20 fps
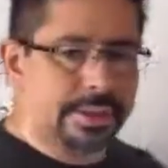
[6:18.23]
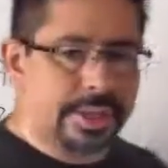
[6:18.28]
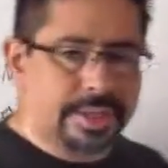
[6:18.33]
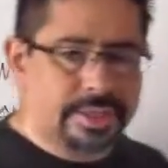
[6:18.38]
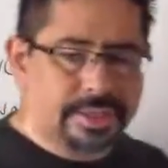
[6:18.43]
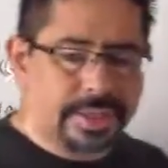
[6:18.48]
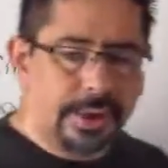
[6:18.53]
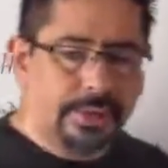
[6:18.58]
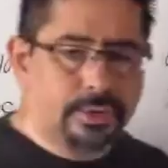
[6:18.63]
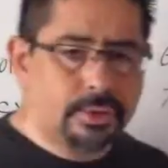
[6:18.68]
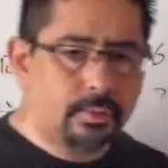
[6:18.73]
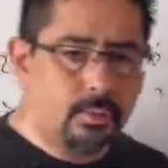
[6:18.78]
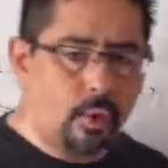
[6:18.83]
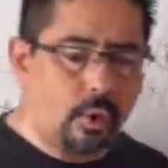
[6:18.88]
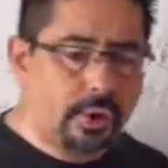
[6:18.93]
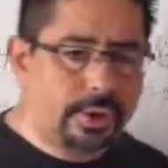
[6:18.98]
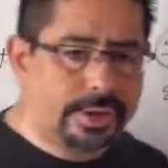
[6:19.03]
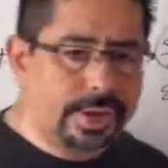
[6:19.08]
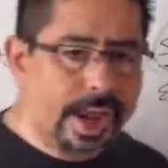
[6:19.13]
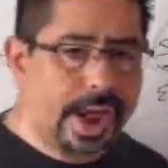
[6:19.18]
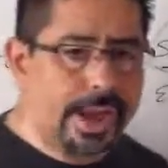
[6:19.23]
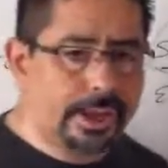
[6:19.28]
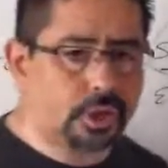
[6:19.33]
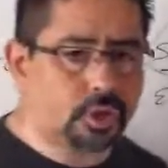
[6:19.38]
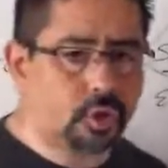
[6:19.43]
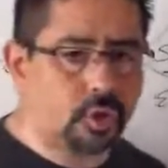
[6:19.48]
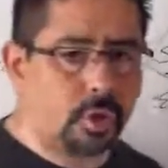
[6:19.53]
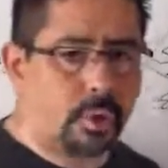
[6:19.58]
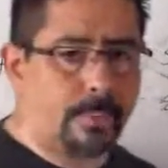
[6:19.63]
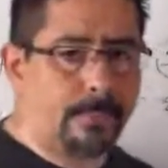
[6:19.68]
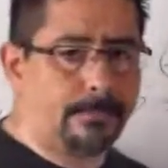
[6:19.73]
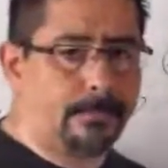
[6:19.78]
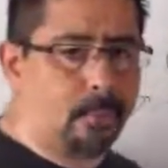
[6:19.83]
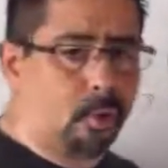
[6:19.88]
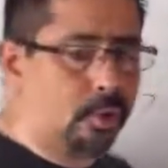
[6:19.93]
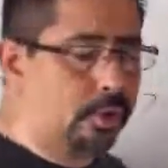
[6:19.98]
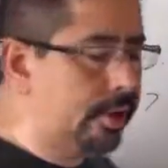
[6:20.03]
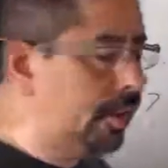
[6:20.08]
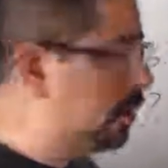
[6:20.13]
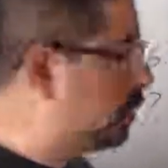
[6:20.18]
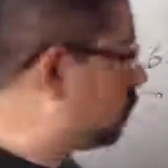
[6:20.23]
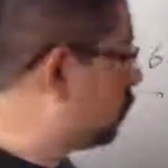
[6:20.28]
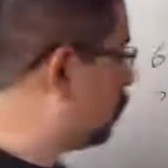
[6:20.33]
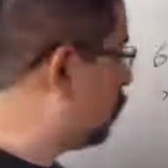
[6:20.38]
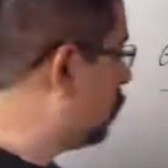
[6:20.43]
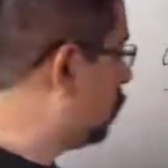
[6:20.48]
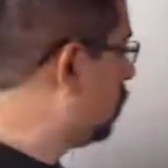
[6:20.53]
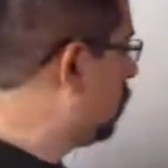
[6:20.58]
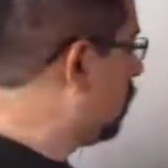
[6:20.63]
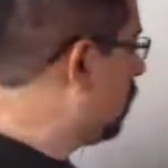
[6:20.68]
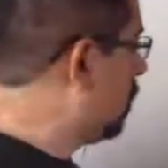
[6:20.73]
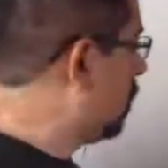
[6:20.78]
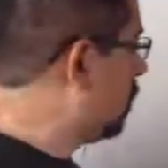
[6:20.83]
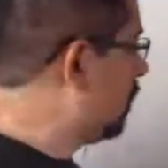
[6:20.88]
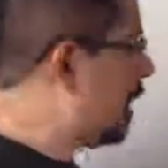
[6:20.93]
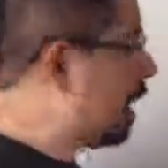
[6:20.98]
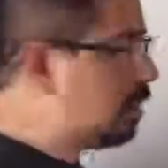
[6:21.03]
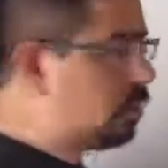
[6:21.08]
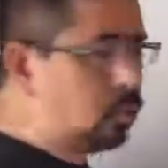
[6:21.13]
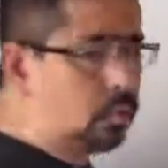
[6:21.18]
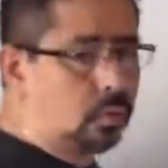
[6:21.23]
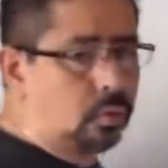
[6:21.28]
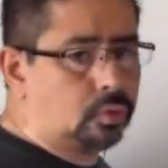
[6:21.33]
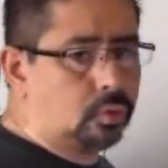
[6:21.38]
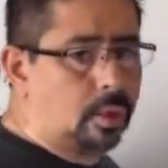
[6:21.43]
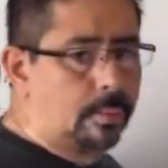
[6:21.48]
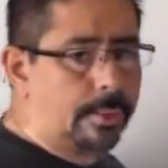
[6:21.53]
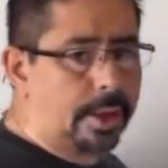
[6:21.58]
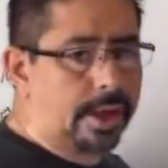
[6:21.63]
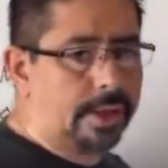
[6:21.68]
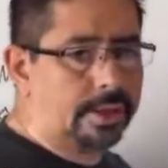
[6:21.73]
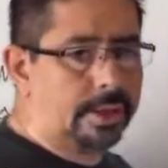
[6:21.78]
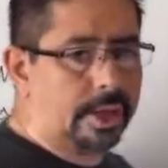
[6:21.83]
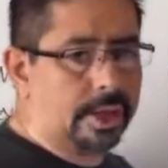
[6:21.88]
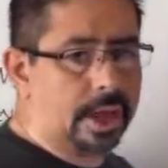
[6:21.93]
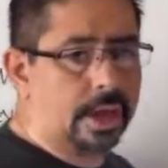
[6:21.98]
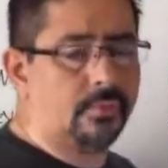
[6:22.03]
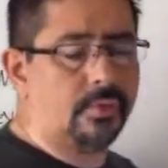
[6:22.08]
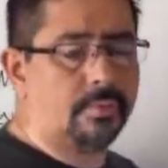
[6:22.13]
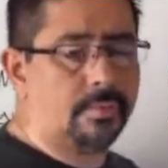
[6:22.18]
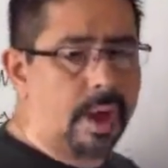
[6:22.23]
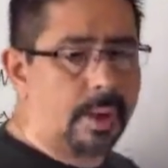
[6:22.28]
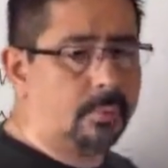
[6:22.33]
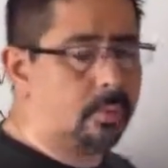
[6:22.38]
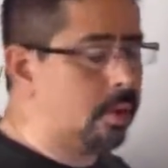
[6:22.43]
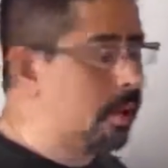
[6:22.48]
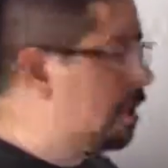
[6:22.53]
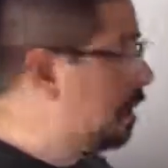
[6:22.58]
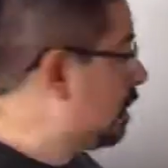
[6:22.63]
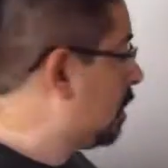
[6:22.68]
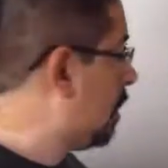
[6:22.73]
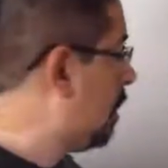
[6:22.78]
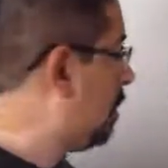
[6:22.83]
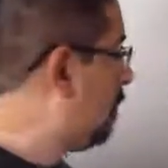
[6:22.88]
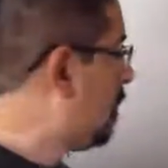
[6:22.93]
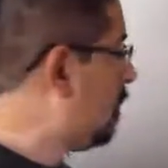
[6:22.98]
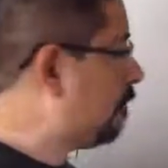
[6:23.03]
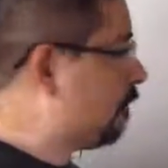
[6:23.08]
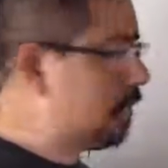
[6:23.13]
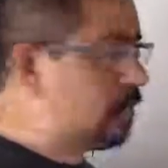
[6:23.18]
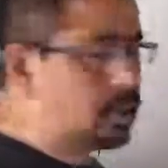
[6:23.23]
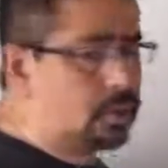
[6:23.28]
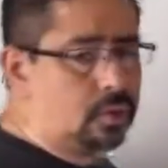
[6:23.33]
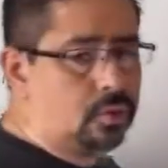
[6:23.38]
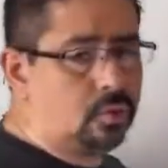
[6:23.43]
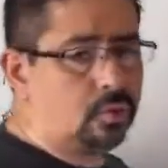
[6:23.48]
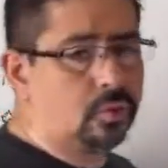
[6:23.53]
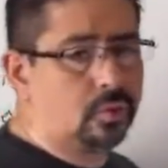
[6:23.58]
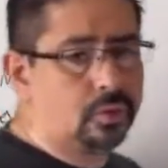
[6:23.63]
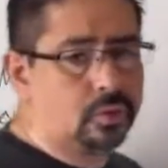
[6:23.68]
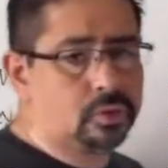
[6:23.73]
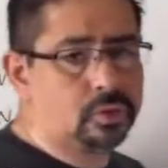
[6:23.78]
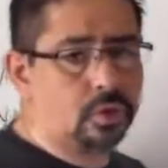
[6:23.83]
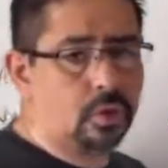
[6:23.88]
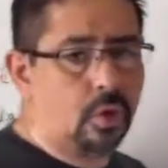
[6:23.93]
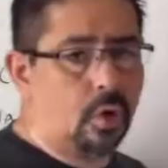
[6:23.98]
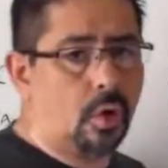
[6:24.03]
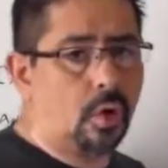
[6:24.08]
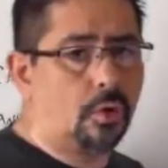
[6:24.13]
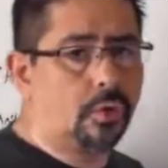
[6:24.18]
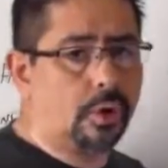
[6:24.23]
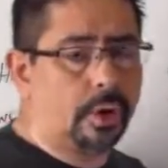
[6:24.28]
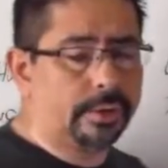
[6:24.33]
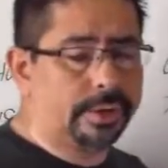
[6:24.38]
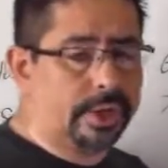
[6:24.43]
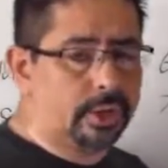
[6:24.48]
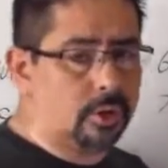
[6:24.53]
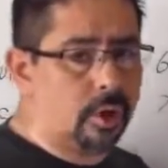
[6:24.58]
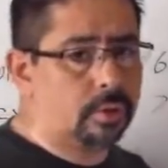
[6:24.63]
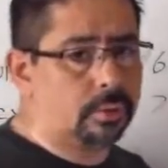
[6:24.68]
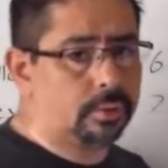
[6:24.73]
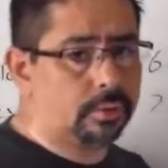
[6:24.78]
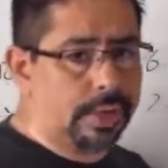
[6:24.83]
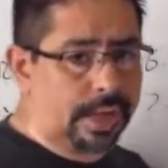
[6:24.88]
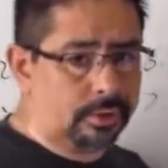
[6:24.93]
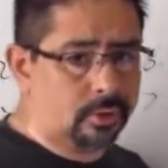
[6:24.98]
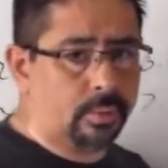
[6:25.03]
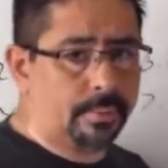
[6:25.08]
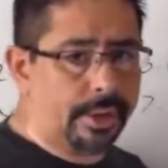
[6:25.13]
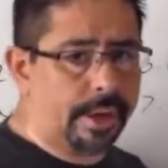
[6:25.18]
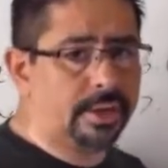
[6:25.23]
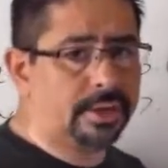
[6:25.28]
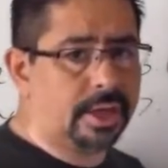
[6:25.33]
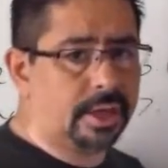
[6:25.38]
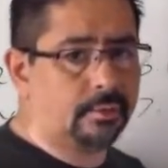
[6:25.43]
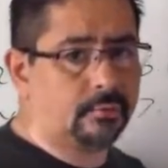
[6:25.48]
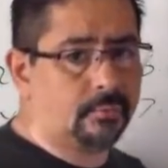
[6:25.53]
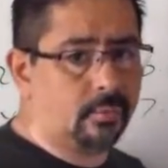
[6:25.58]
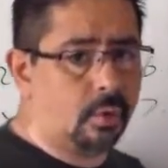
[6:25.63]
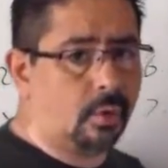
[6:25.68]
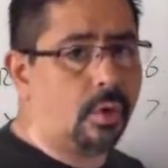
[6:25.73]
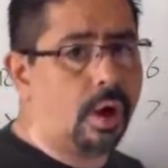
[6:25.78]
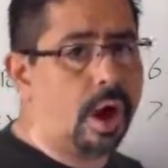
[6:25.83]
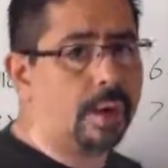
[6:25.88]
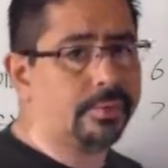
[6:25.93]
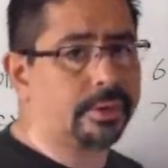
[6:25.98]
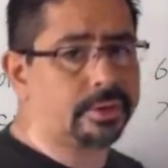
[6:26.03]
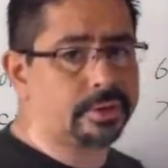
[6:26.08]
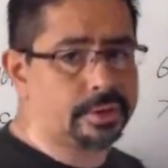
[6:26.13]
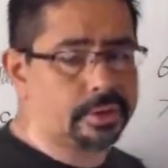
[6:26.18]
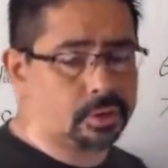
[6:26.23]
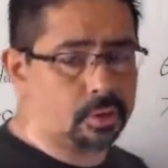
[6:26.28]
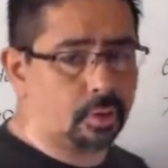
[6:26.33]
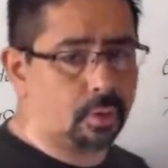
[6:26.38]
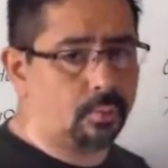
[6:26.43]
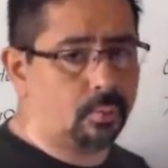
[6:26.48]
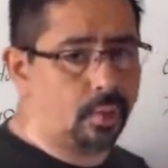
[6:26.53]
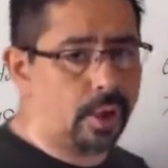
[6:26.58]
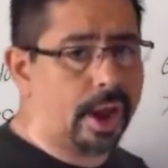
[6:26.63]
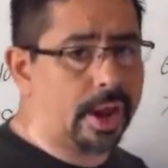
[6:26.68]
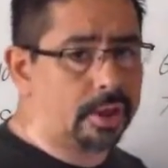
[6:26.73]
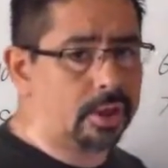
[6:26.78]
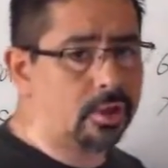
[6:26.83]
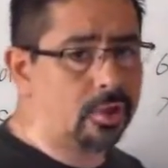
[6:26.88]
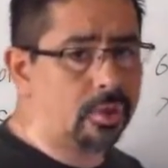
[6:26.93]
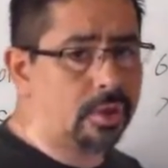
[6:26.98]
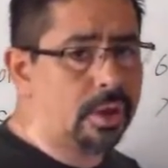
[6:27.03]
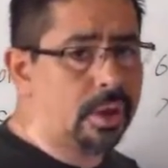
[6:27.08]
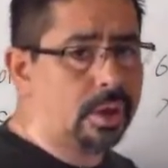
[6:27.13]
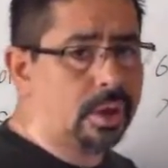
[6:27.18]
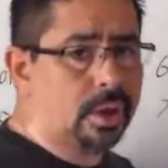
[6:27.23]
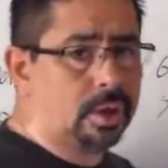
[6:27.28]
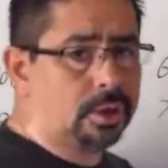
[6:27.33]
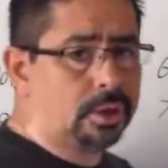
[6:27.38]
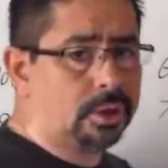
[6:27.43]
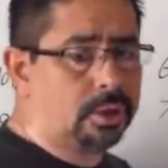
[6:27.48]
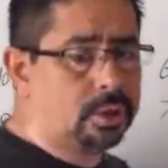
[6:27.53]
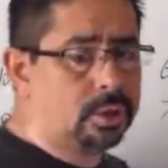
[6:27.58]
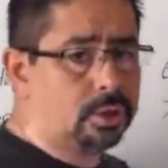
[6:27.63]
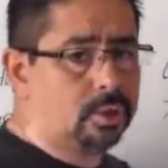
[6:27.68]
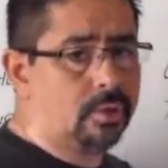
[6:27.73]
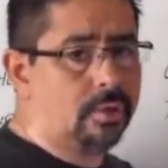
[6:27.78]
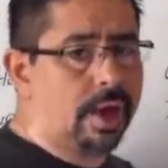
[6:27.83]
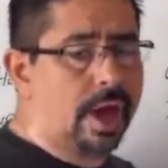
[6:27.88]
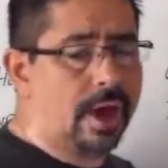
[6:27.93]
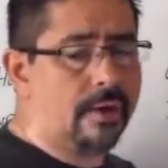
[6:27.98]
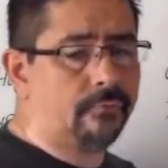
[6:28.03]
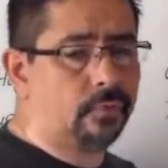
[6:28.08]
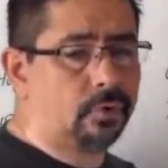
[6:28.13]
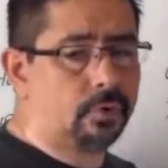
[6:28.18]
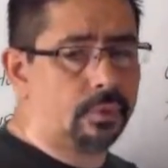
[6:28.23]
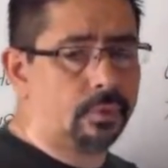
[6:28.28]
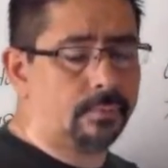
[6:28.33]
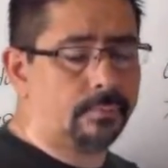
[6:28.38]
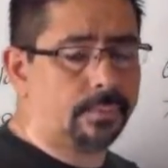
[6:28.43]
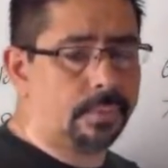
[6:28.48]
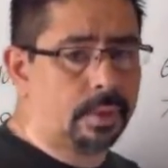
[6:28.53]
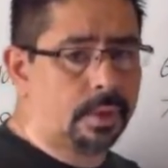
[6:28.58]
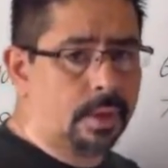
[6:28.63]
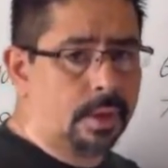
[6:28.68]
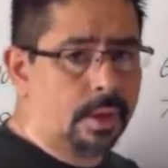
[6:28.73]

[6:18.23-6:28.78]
that sounds more natural, pointing to that new domain name. And remember, even if it's new, Google's going to hold on that domain name for a while because it's still brand new. You still have to